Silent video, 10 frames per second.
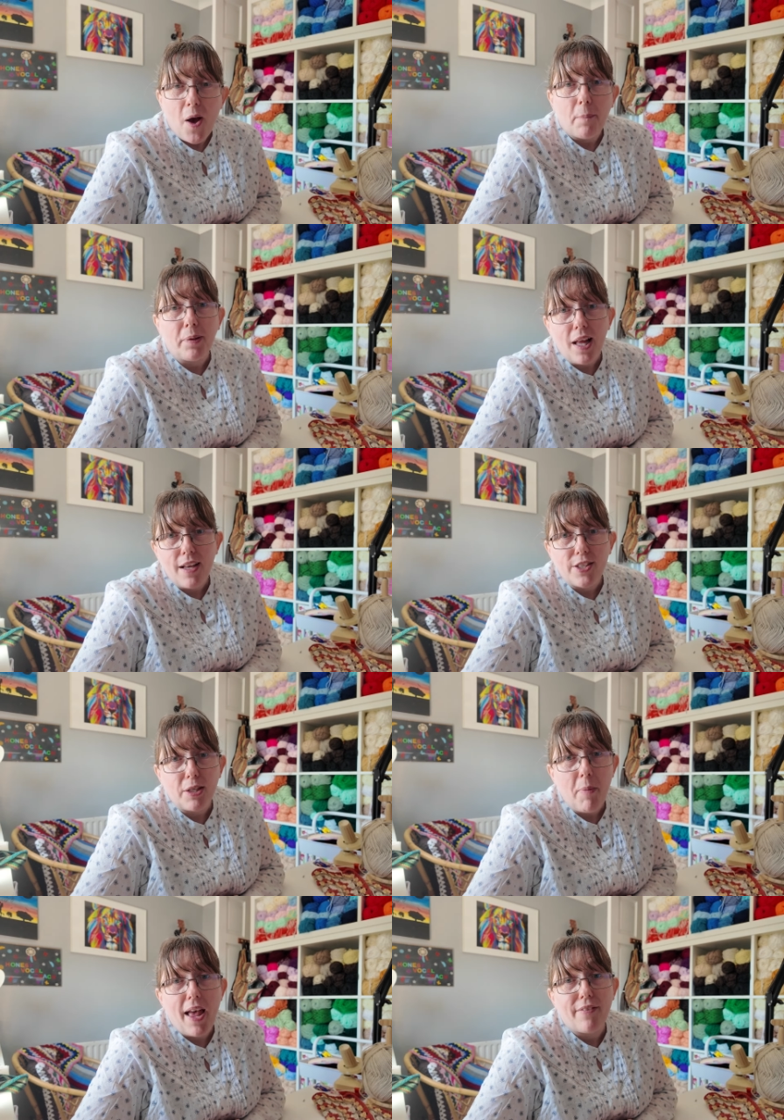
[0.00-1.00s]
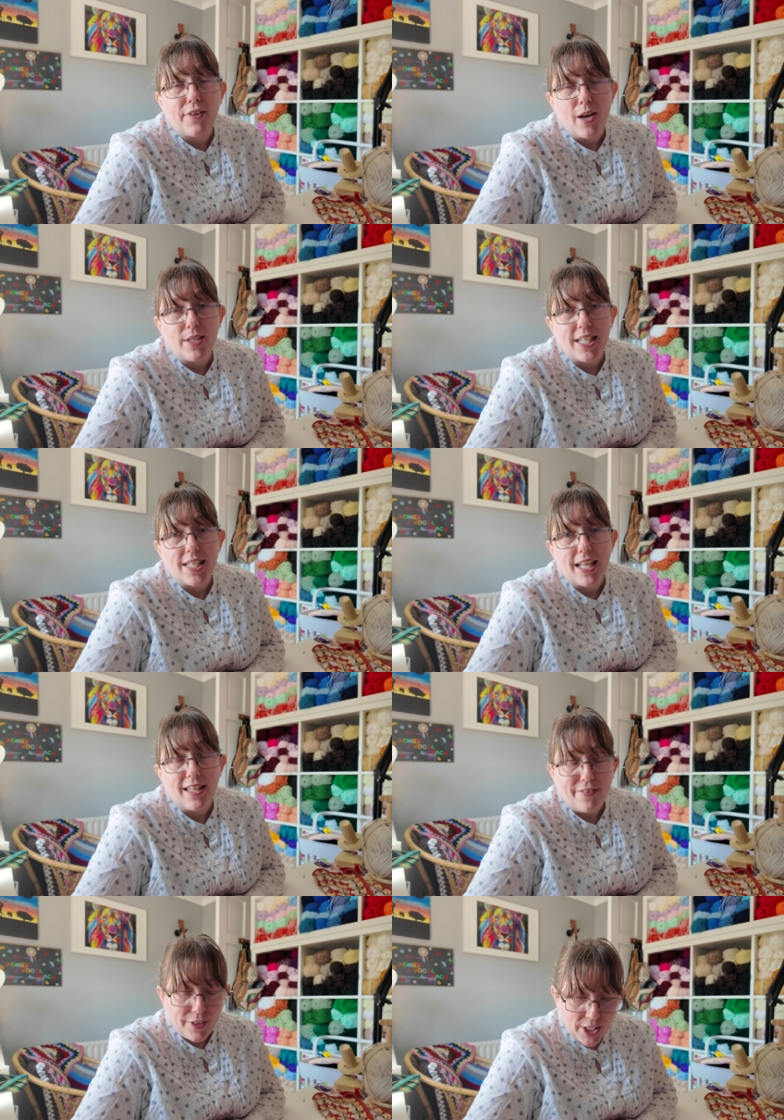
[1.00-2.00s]
Plus, you might have noticed in
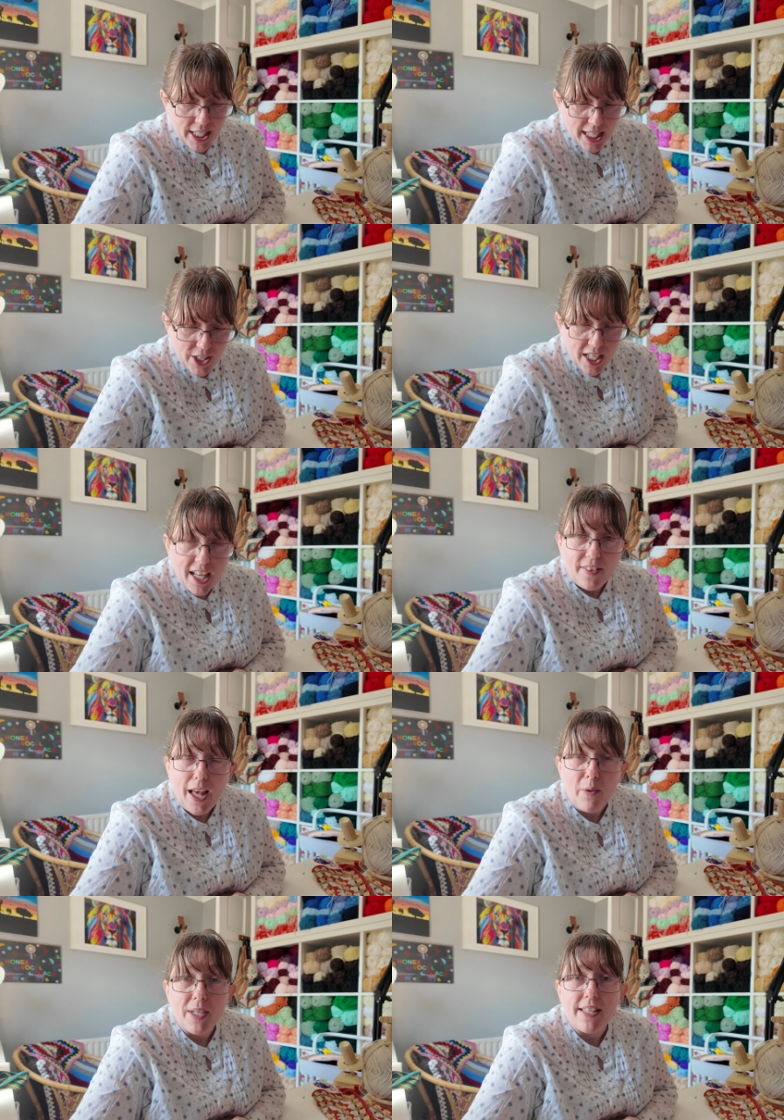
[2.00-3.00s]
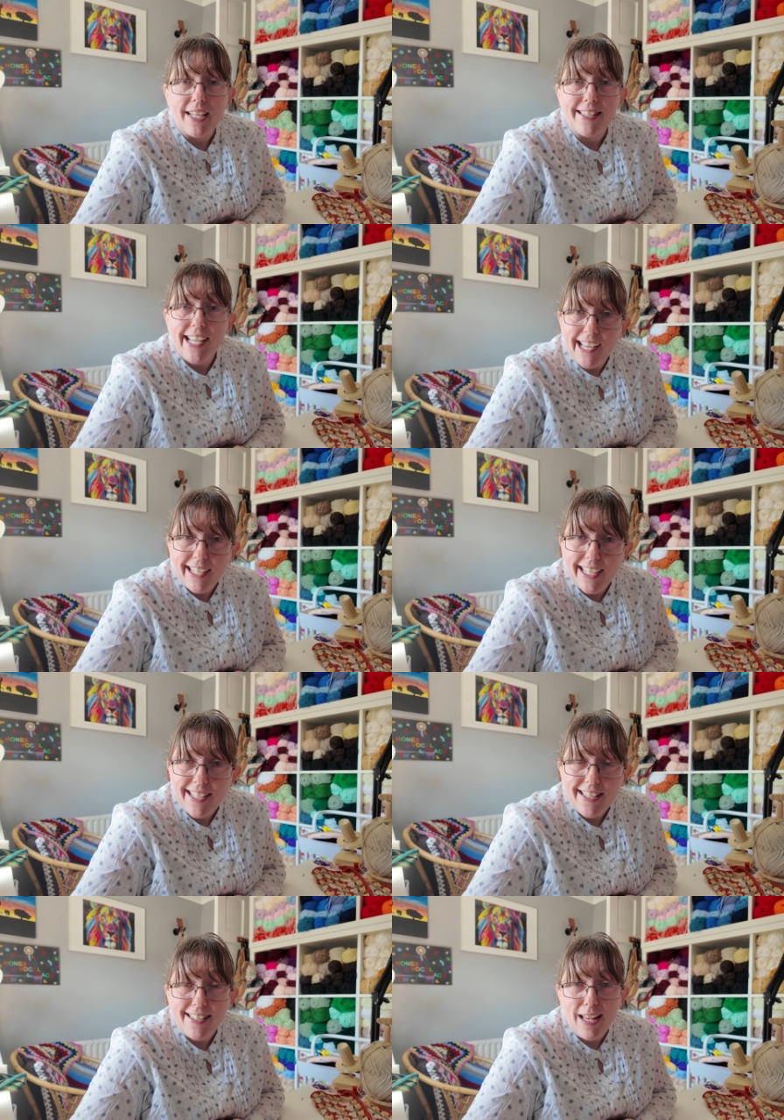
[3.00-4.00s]
the footage, there was a
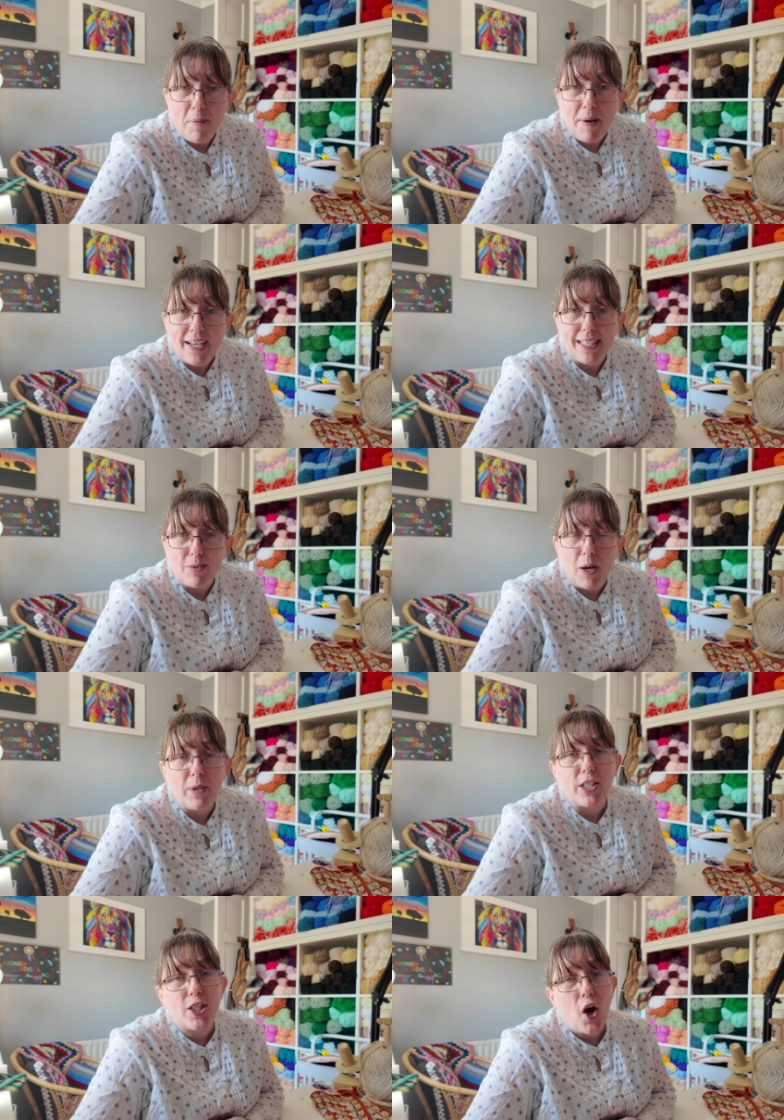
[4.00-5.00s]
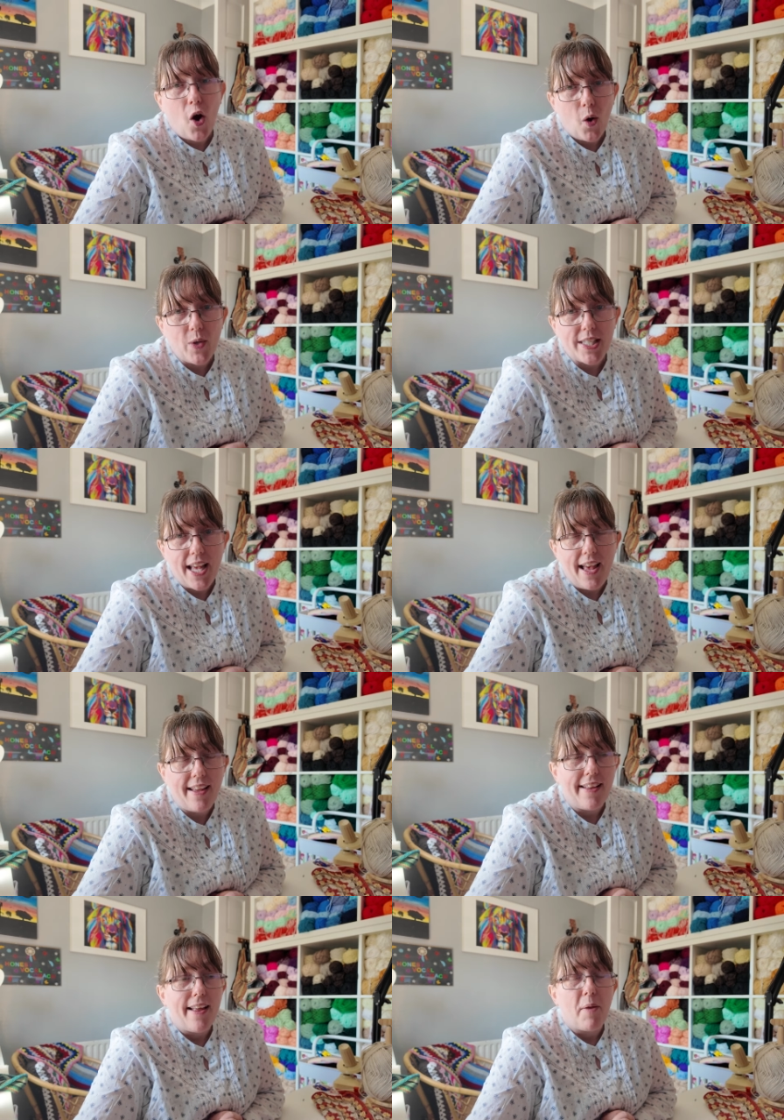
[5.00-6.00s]
circus set back as well, which is not always there,
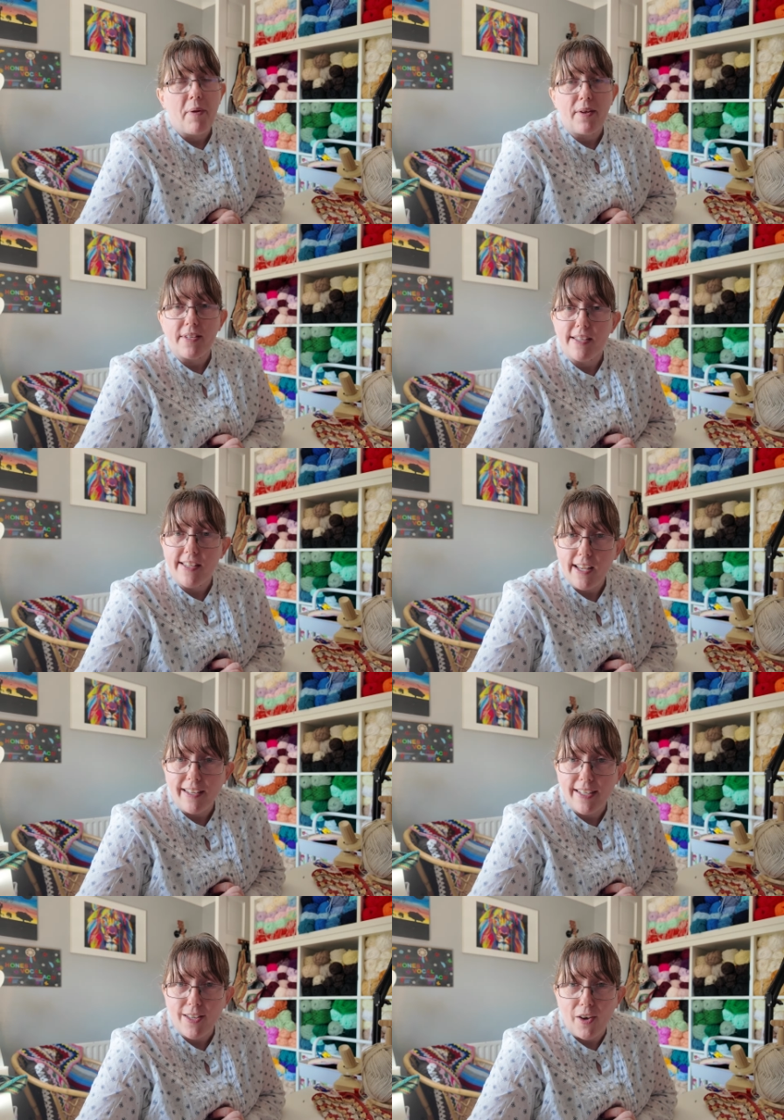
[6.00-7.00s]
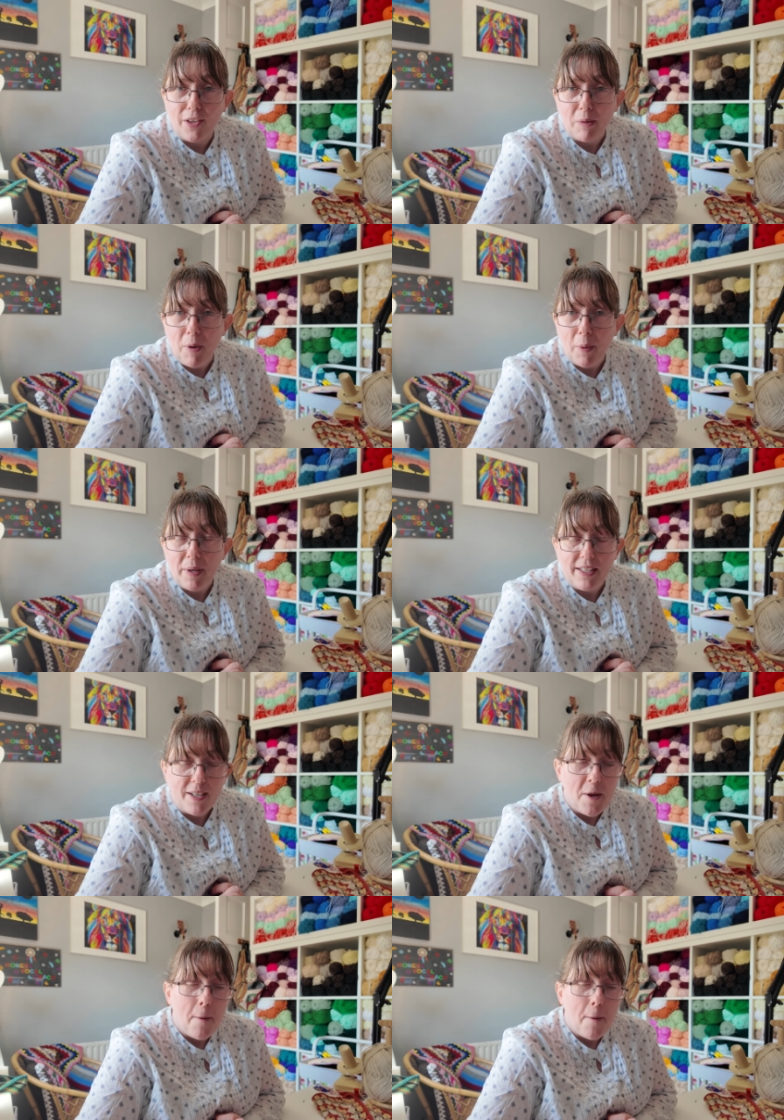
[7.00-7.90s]
but there's a circus on at the moment.